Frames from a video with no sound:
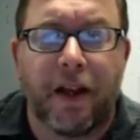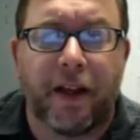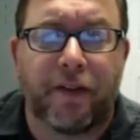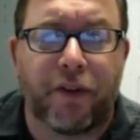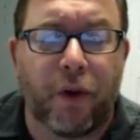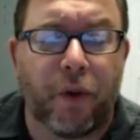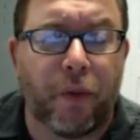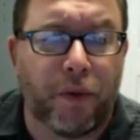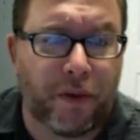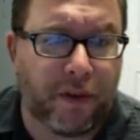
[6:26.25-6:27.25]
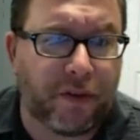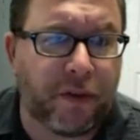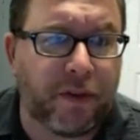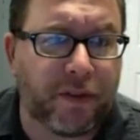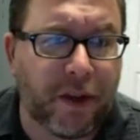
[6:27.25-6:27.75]
And so when the
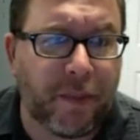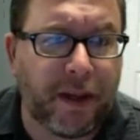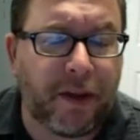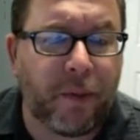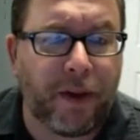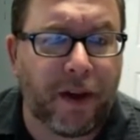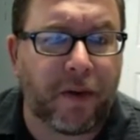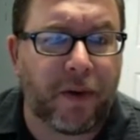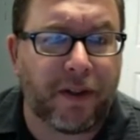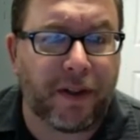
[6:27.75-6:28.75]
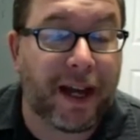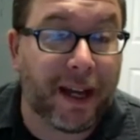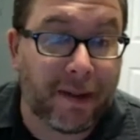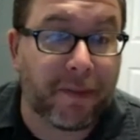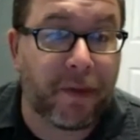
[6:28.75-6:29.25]
students come in, I
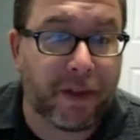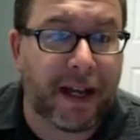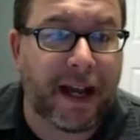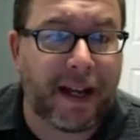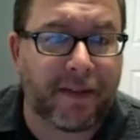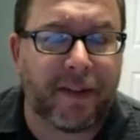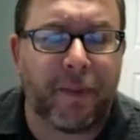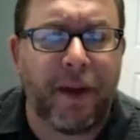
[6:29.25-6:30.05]
am going to ask them,